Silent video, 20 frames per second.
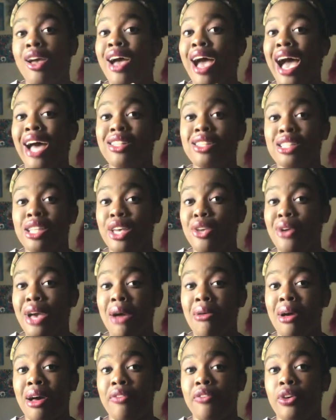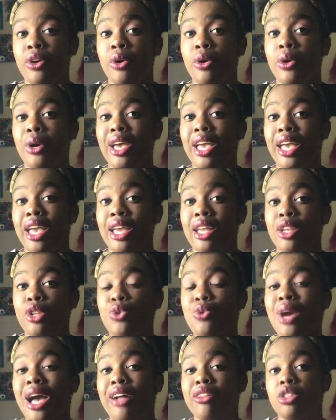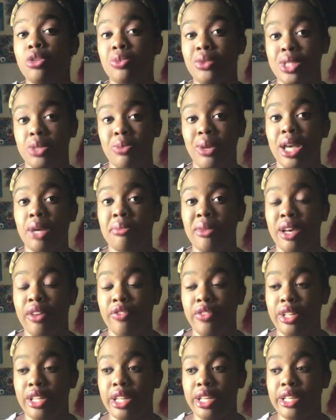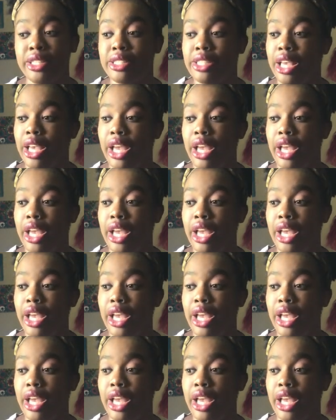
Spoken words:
I have to tell you how I feel, and you have to respect my feelings,